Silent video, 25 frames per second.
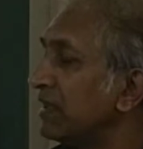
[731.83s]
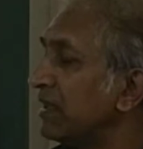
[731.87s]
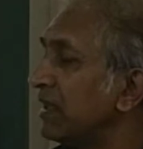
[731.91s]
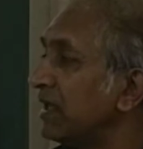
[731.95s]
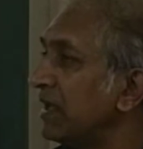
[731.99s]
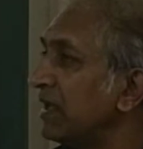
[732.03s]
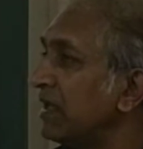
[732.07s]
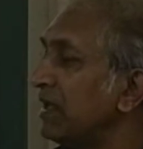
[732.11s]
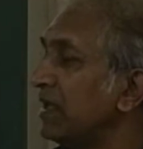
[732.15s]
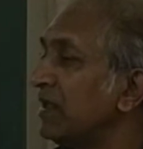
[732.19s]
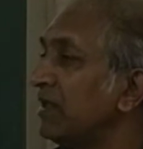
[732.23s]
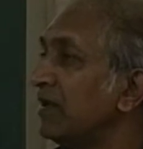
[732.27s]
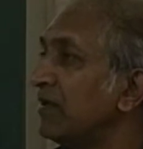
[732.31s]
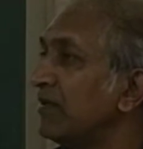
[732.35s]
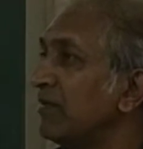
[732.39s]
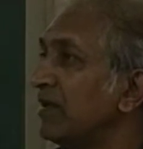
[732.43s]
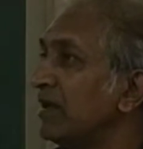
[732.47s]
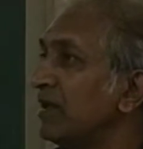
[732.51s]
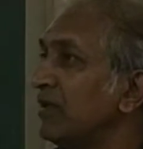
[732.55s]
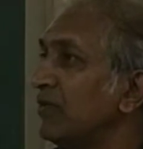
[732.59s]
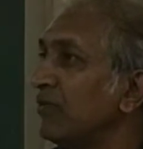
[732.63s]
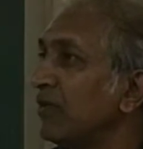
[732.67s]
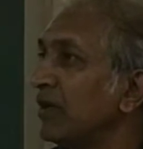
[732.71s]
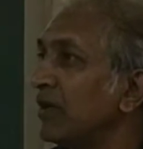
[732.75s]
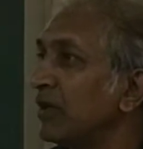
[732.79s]
Then
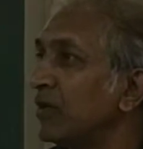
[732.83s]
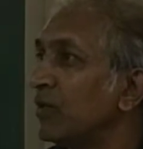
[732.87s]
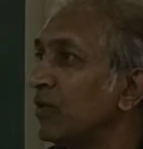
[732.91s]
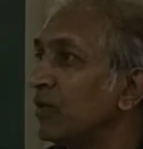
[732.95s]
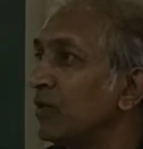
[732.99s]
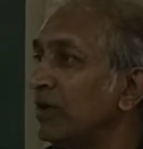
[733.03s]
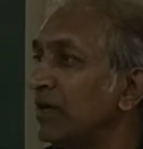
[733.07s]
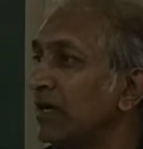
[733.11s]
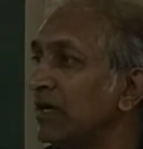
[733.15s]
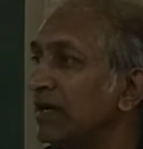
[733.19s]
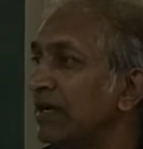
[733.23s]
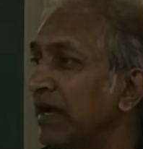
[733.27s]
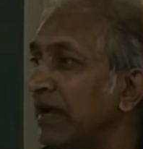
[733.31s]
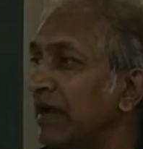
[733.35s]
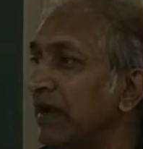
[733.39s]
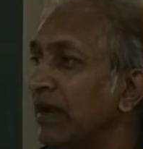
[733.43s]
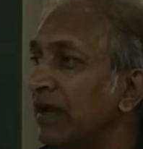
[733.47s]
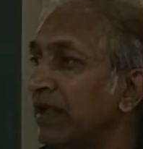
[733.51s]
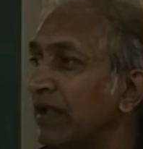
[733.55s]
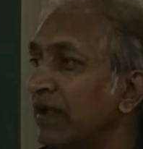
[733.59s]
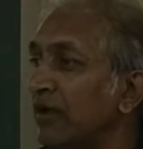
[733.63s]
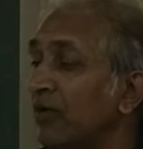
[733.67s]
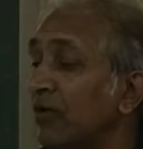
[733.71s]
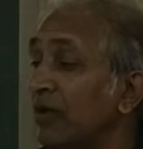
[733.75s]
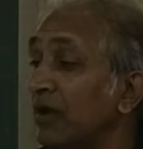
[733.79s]
you are good at
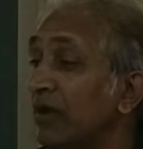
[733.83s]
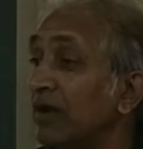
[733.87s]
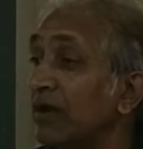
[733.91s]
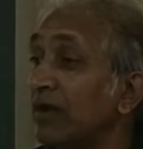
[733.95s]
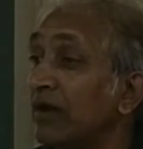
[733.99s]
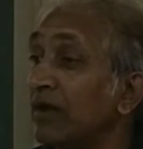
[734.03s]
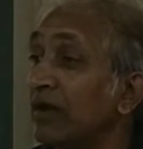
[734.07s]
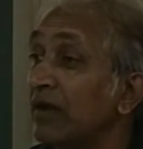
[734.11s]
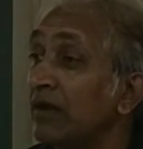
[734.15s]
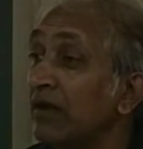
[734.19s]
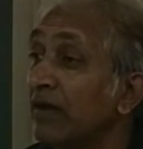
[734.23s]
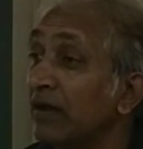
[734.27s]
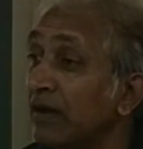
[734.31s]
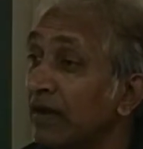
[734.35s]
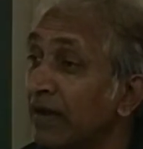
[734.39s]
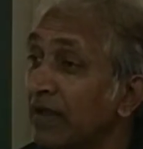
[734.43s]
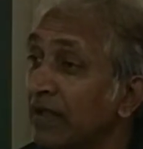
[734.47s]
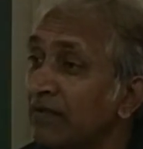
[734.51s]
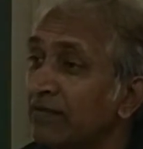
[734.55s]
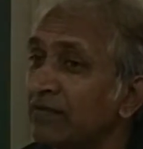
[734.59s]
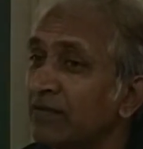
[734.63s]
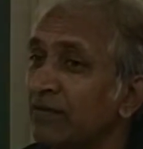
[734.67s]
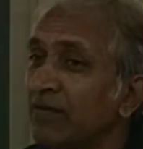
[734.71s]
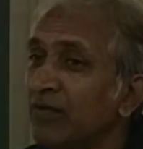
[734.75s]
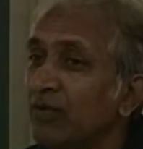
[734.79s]
handling or
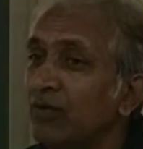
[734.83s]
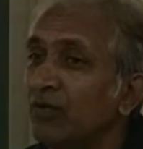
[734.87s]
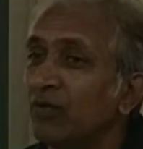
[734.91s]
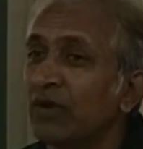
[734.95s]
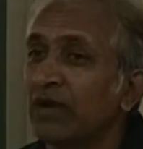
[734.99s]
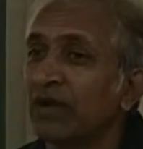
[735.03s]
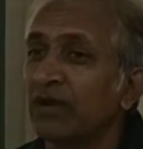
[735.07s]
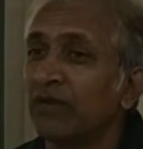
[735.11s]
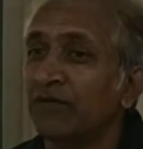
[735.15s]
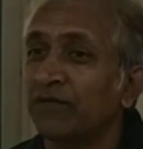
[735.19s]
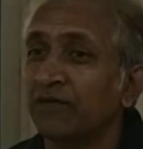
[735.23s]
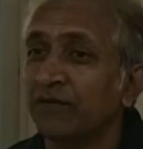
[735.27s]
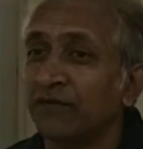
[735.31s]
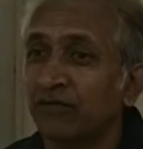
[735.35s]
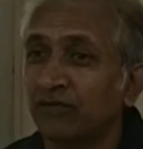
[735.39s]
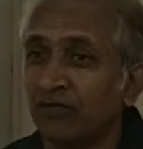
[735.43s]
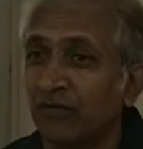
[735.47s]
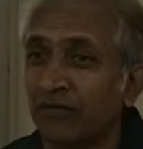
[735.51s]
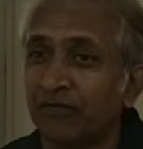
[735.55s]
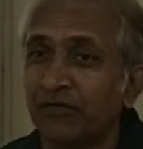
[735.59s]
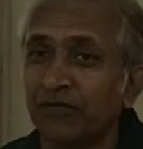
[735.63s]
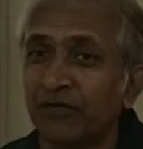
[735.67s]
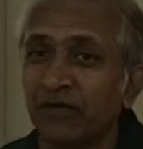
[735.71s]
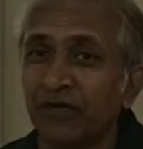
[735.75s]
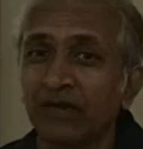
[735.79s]
learning some new kind of a
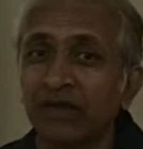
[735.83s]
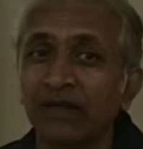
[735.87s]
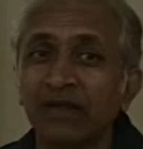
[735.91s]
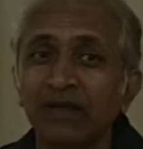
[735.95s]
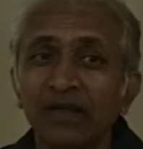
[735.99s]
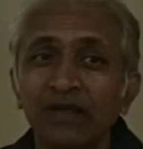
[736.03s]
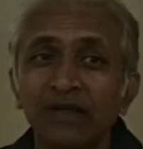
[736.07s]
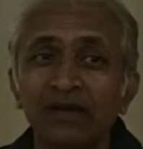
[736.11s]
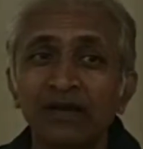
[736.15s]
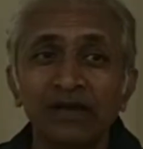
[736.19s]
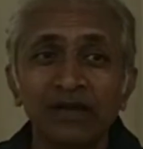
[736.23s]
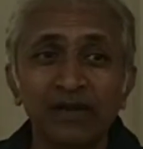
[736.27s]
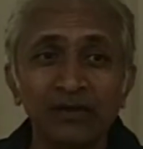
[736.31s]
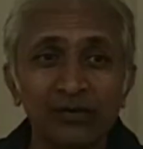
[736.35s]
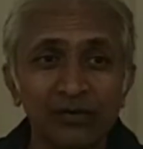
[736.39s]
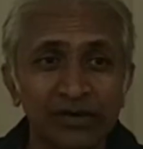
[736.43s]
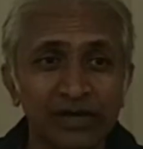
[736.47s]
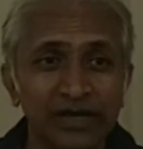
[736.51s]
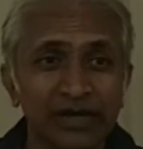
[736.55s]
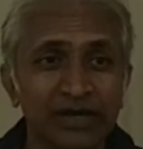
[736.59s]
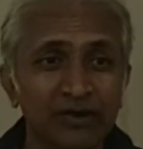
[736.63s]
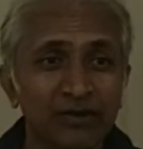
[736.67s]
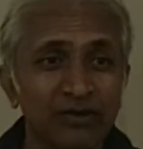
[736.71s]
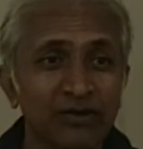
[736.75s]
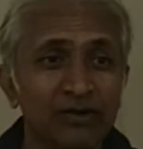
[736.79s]
software, new
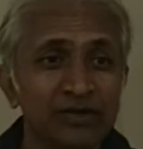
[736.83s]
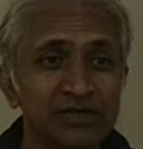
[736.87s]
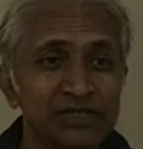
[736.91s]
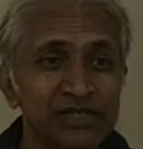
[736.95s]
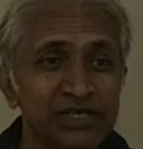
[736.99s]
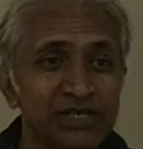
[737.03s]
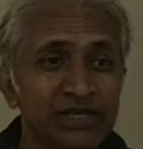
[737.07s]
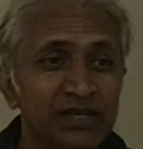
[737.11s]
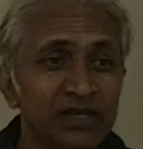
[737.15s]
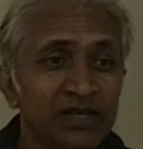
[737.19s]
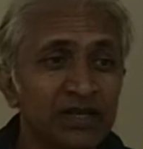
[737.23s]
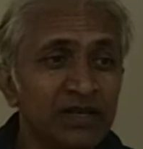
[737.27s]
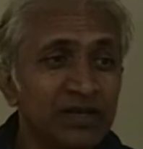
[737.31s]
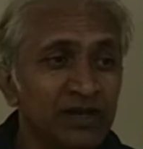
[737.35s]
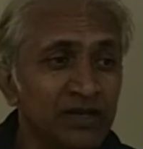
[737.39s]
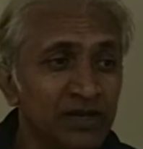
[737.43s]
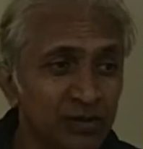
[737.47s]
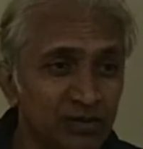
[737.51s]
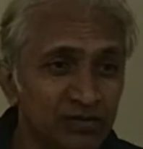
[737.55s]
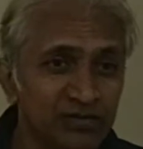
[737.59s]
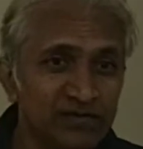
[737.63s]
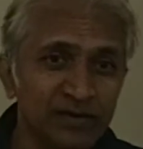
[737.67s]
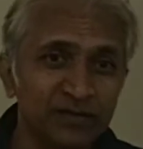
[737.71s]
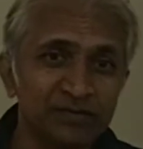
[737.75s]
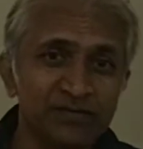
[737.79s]
technology,
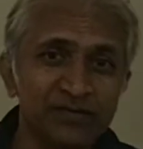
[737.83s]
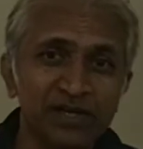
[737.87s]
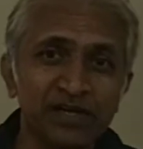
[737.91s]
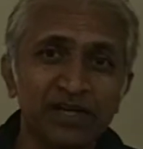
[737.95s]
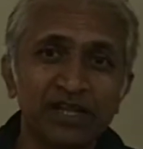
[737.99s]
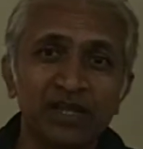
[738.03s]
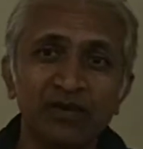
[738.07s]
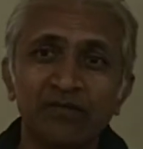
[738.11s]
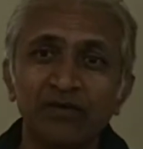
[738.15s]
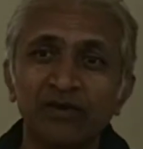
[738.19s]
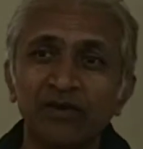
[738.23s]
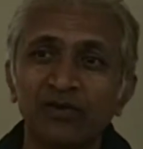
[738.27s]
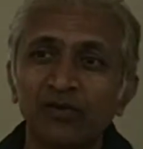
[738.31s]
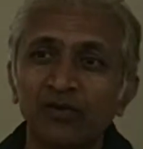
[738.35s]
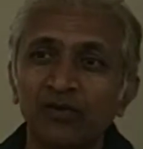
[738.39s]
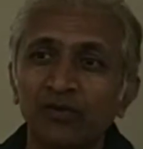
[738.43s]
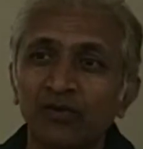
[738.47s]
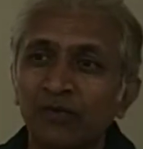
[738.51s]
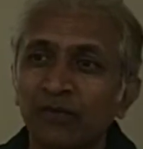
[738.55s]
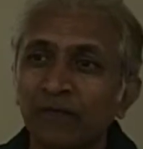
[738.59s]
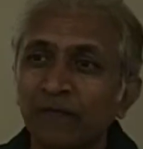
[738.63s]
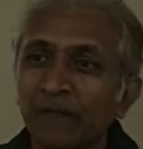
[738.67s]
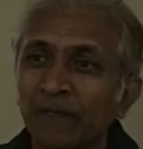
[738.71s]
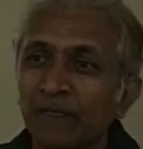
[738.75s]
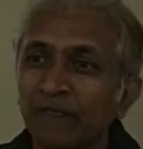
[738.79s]
new subject given to
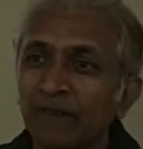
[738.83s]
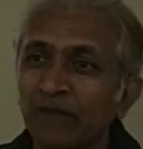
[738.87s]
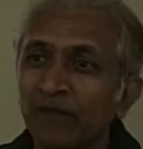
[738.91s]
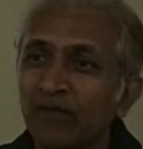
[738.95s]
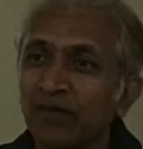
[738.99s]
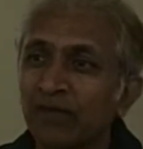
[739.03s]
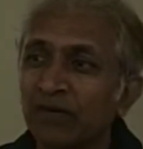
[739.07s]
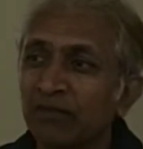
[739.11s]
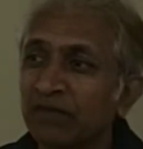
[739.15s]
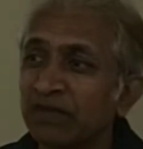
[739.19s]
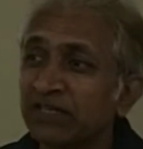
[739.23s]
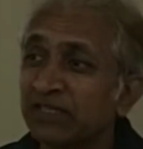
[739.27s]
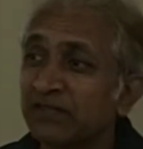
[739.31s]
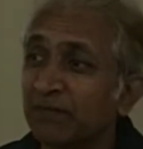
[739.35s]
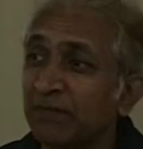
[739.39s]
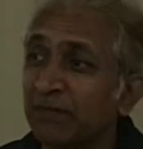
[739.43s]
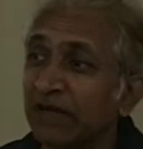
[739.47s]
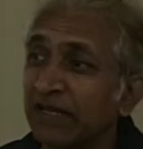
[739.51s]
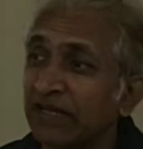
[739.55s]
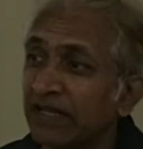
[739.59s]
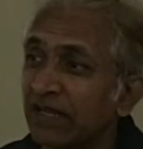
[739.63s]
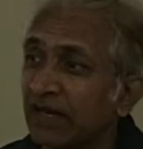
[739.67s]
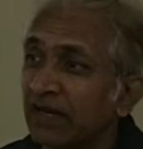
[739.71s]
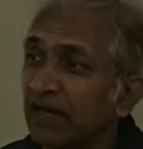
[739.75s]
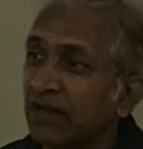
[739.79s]
you. You are much
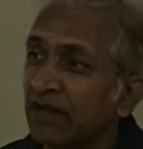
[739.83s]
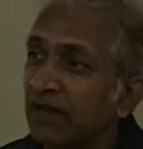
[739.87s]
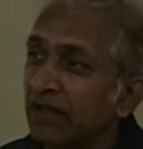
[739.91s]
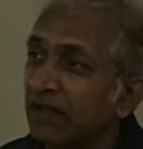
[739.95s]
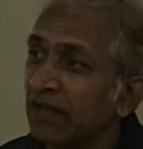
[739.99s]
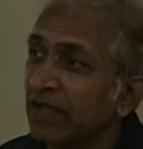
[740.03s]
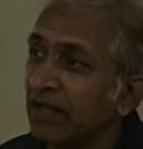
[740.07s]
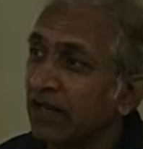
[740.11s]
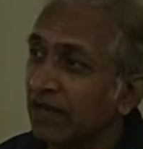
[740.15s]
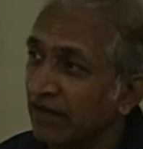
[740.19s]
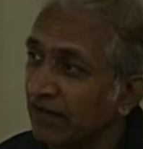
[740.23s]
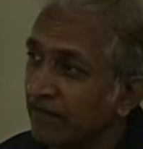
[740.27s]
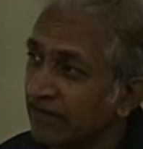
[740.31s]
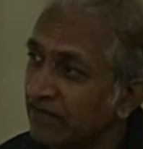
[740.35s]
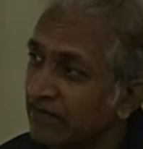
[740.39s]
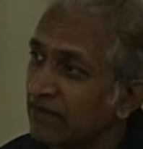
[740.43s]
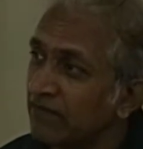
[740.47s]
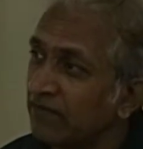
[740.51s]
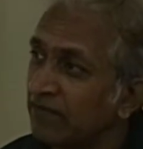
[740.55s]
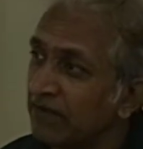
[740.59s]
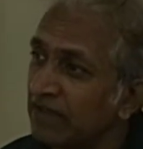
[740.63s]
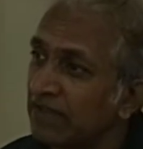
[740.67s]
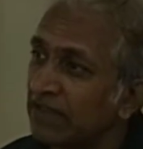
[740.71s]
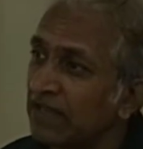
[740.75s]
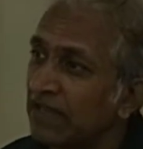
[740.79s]
better in
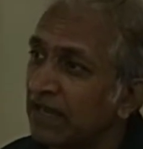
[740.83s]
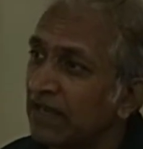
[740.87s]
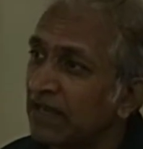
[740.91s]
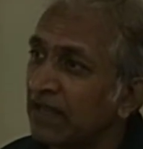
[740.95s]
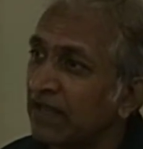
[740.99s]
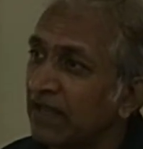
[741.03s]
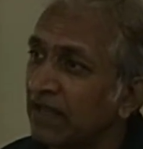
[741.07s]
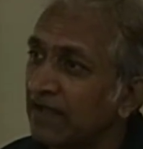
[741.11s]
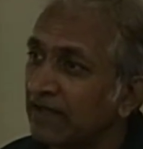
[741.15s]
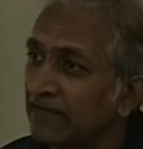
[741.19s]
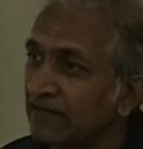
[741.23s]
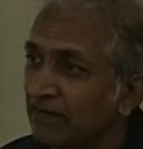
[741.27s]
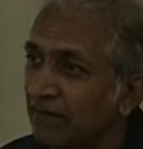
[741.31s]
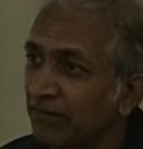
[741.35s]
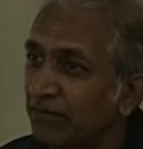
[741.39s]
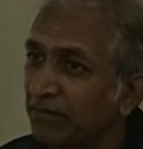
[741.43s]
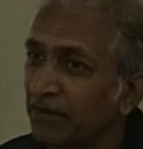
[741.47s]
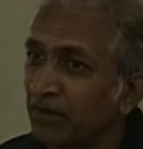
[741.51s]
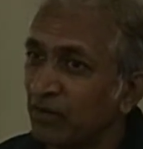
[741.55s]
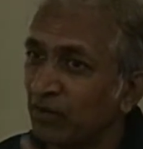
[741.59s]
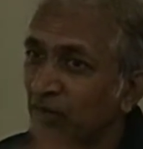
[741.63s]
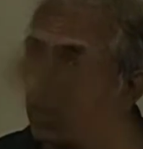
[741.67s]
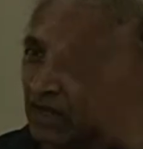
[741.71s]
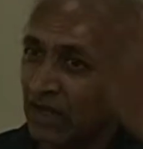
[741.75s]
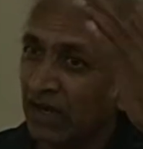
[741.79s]
receiving that as
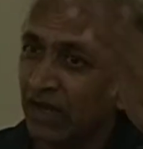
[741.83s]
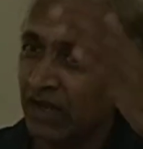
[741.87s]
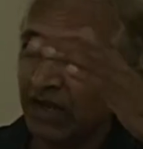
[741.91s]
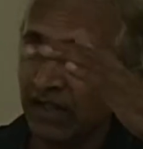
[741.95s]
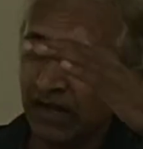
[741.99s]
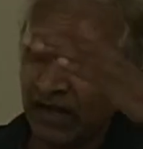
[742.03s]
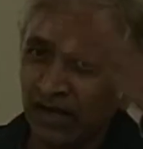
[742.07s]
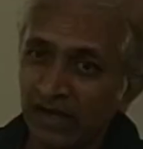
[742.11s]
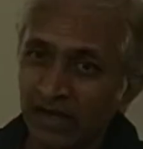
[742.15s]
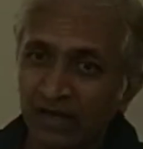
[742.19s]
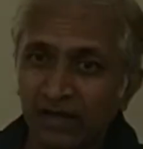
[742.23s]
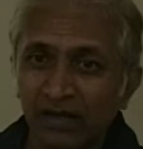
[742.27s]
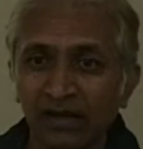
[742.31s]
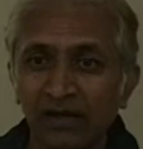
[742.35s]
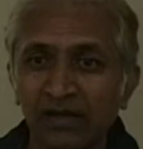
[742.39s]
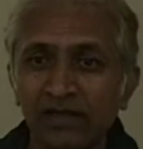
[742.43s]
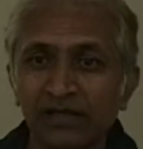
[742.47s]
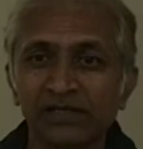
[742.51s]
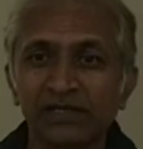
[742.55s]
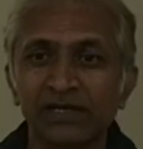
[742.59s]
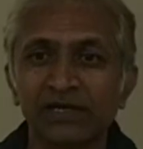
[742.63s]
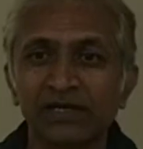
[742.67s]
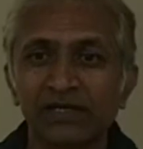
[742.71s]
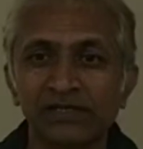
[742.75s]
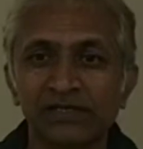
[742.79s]
compared to earlier and
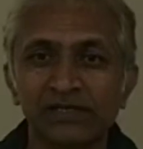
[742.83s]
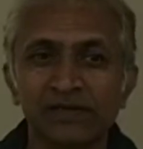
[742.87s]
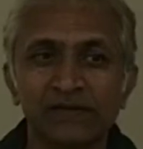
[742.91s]
earlier.